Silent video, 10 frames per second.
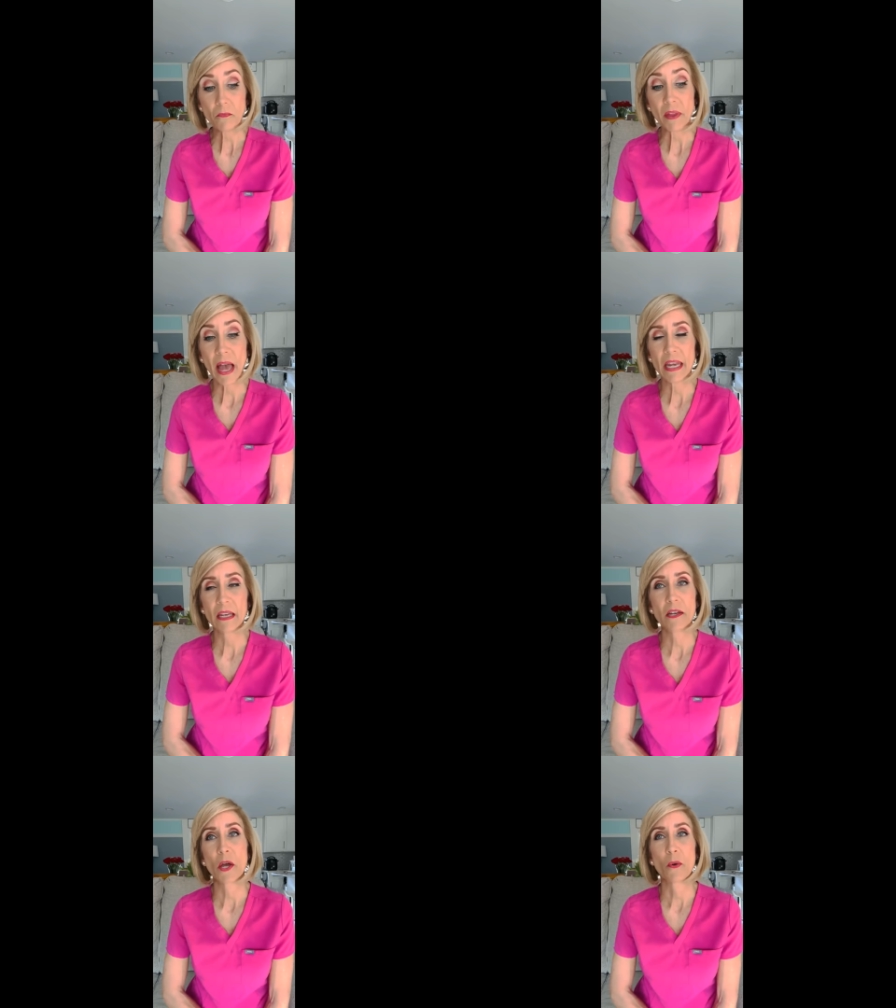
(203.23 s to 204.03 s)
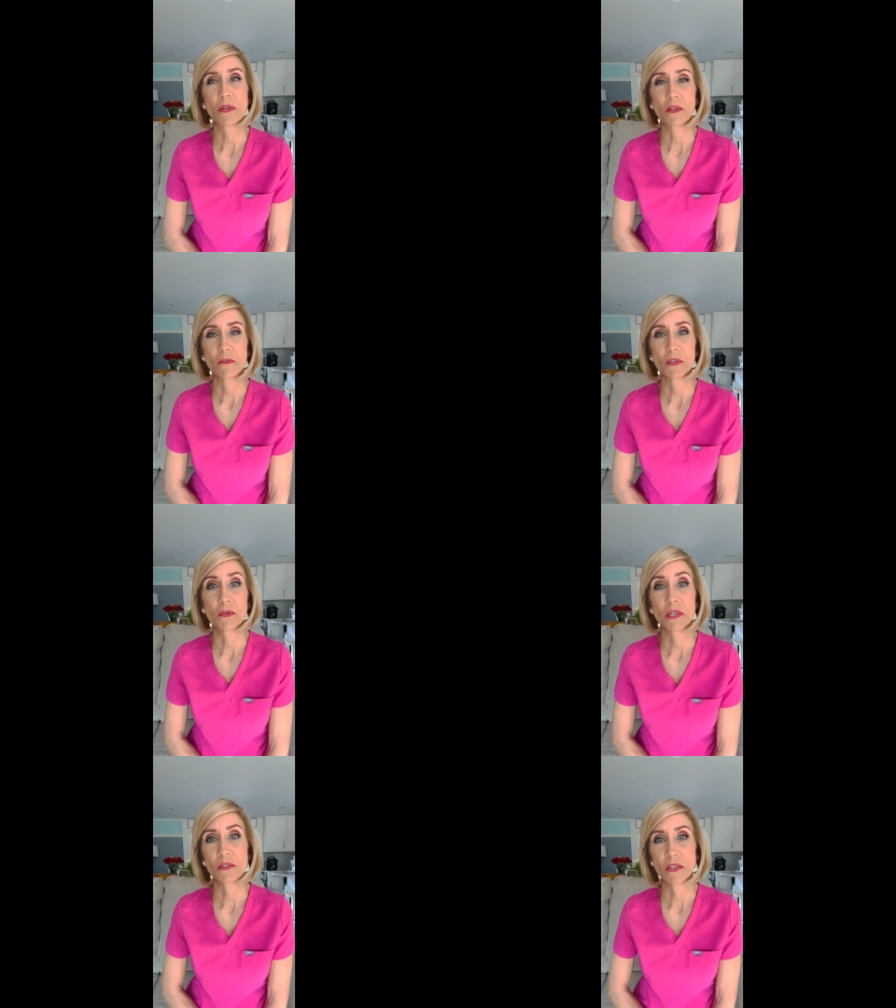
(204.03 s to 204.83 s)
I didn't know until a few
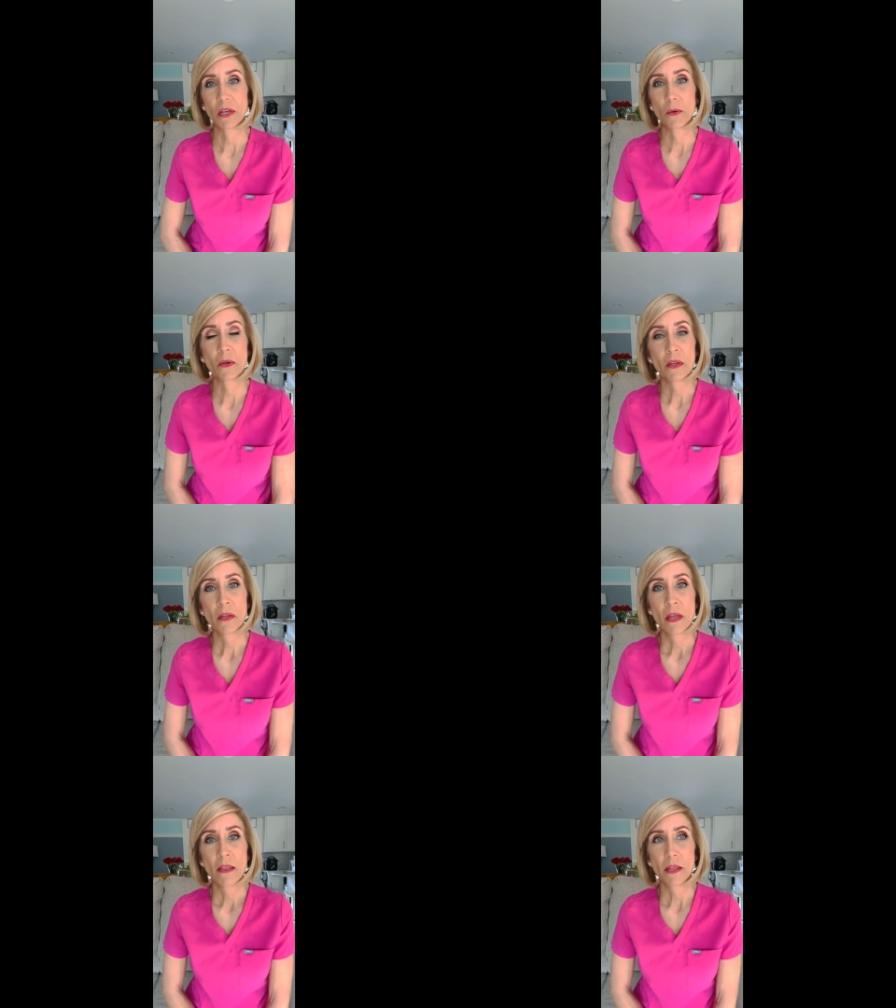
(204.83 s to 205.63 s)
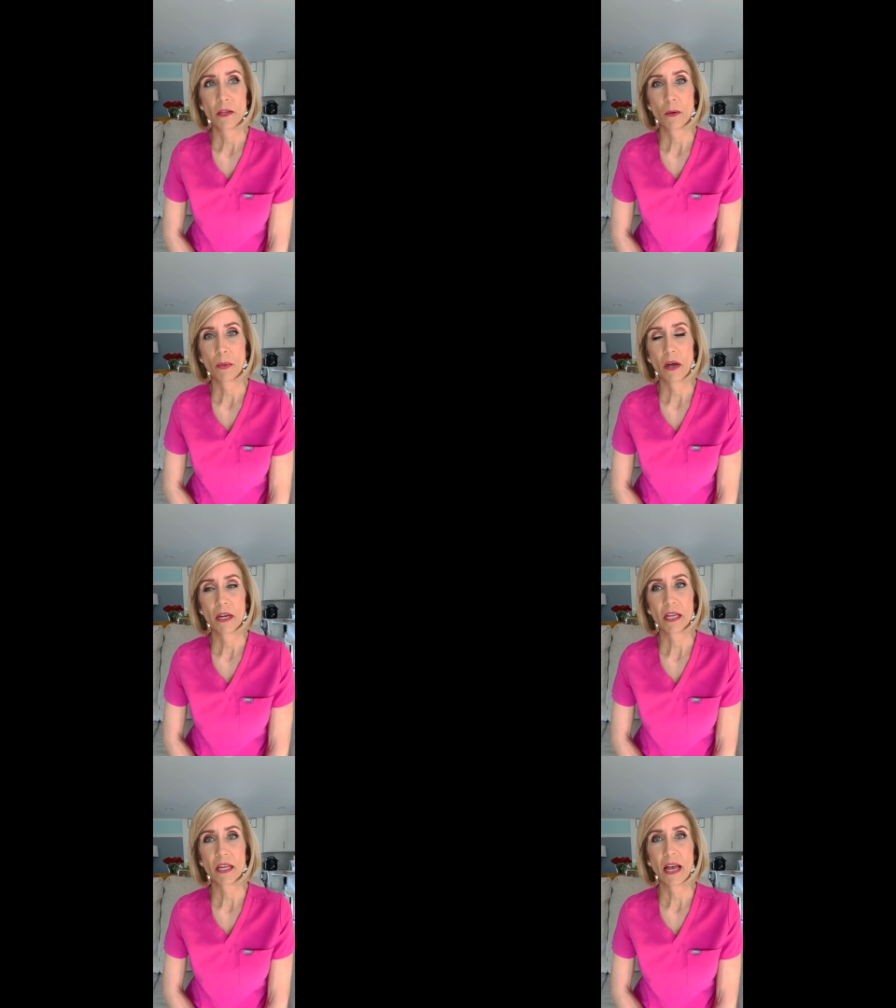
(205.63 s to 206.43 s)
years ago that your
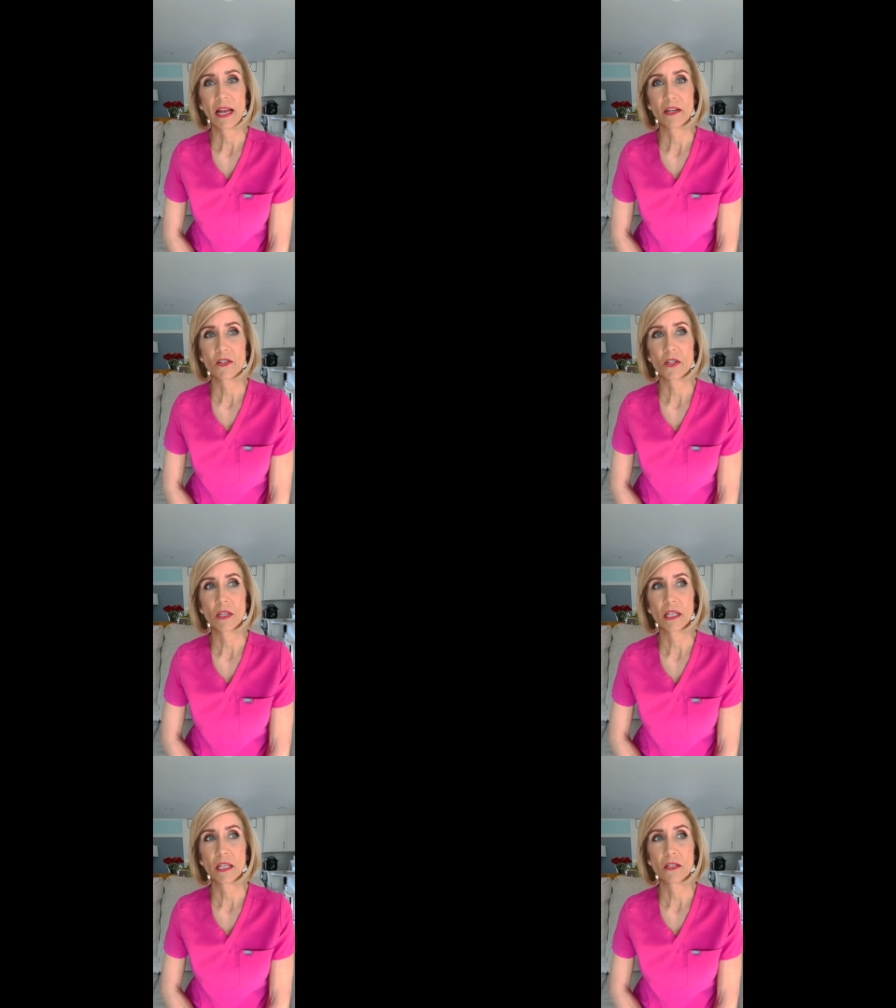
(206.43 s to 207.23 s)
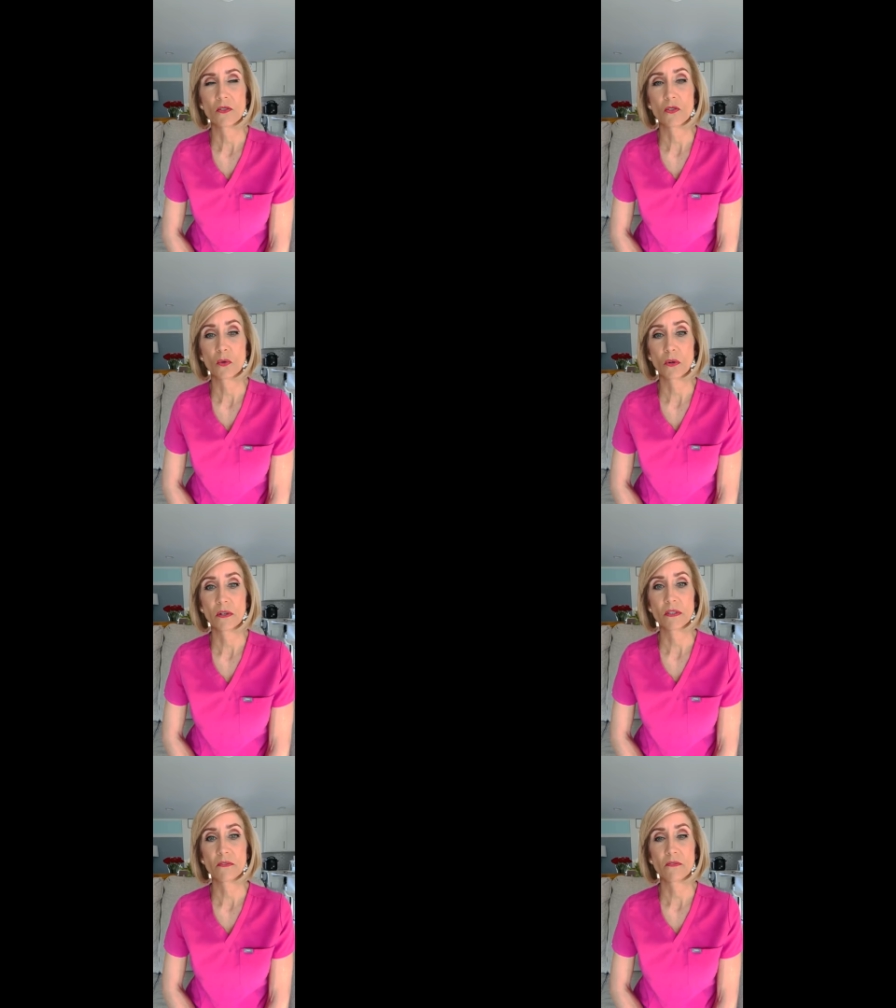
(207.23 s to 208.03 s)
body actually
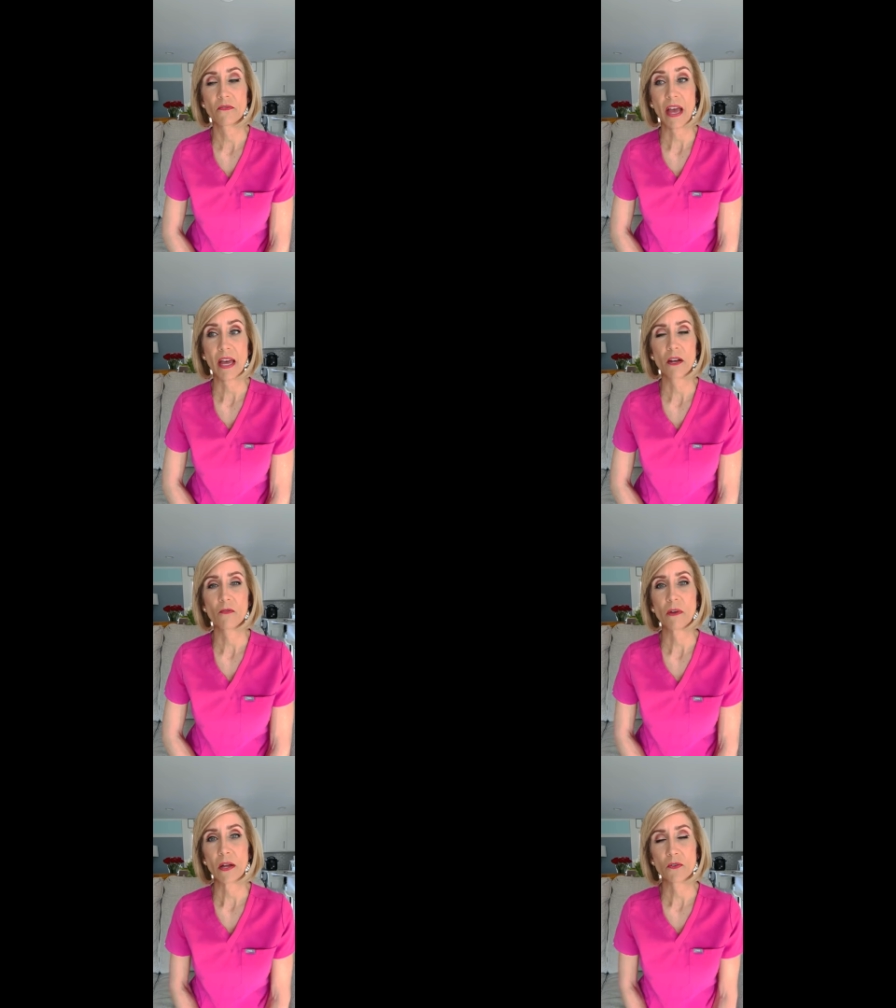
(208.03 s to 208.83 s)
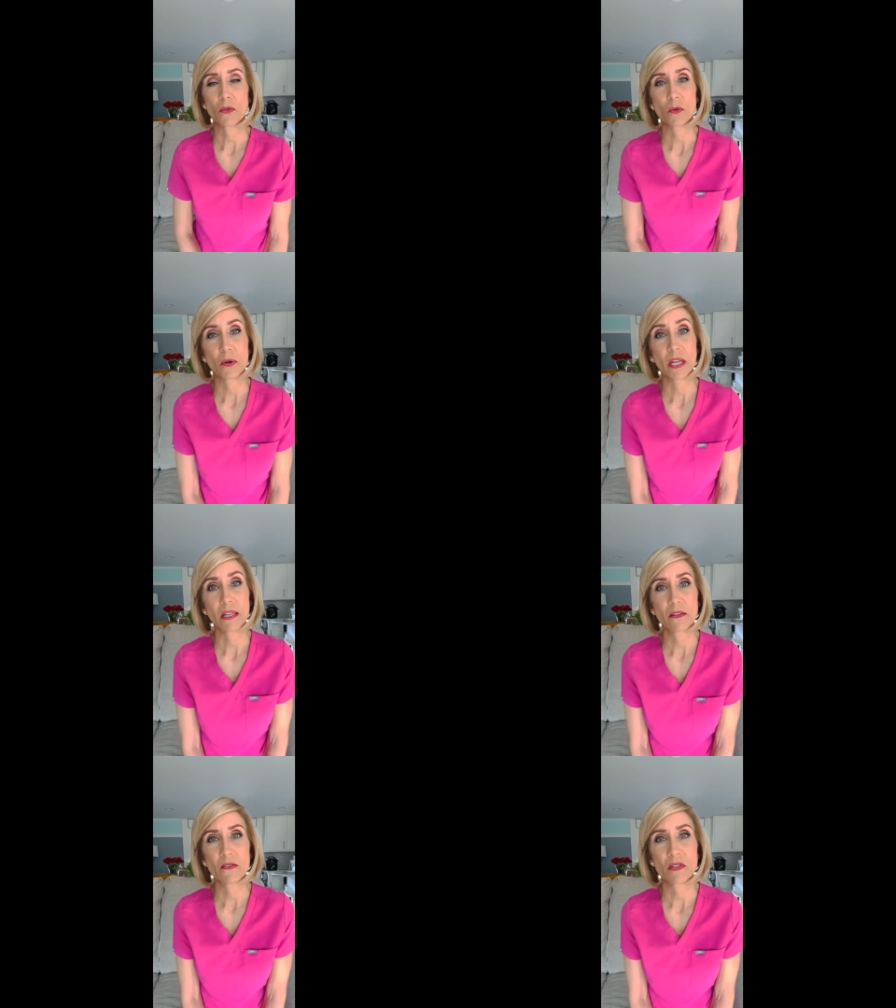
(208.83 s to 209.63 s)
stores fat around your
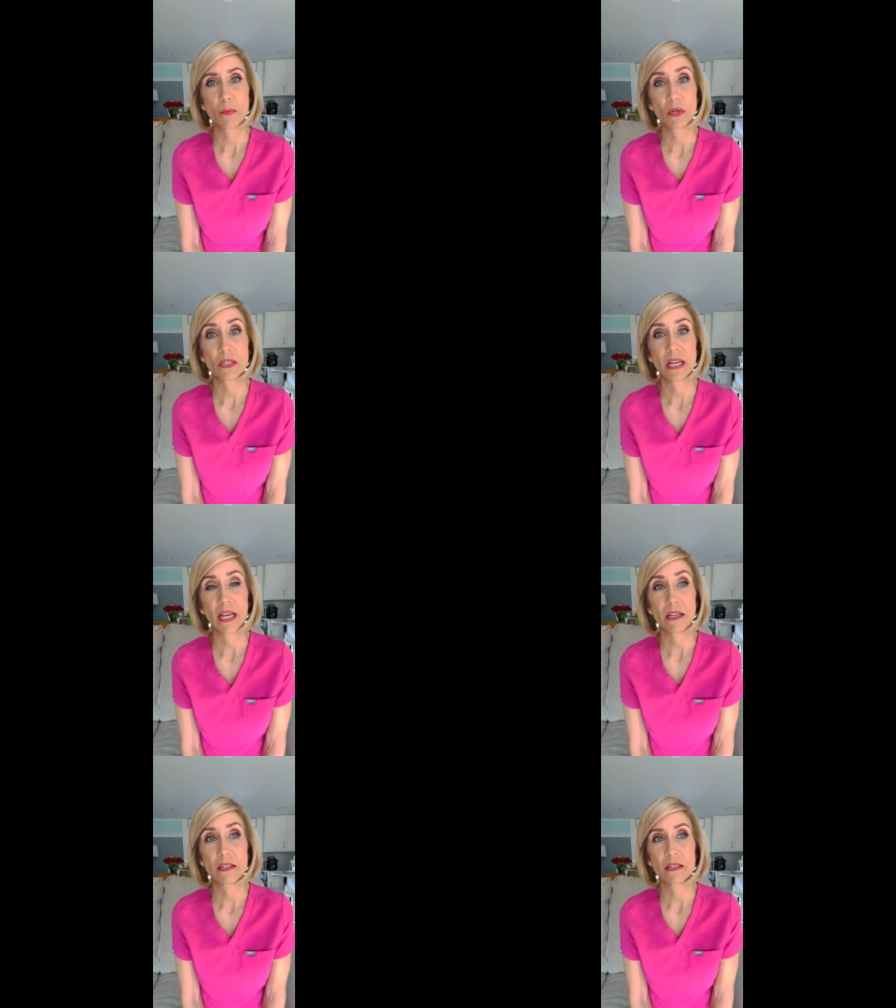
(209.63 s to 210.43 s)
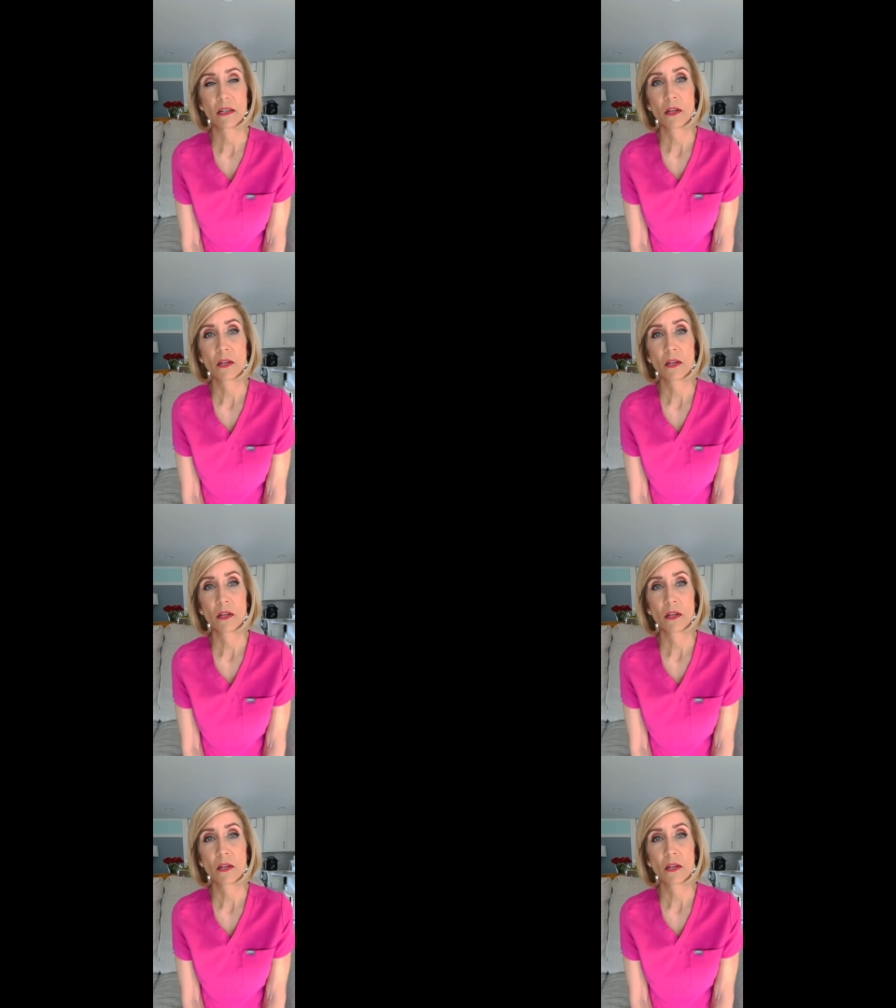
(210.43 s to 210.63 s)
organs to protect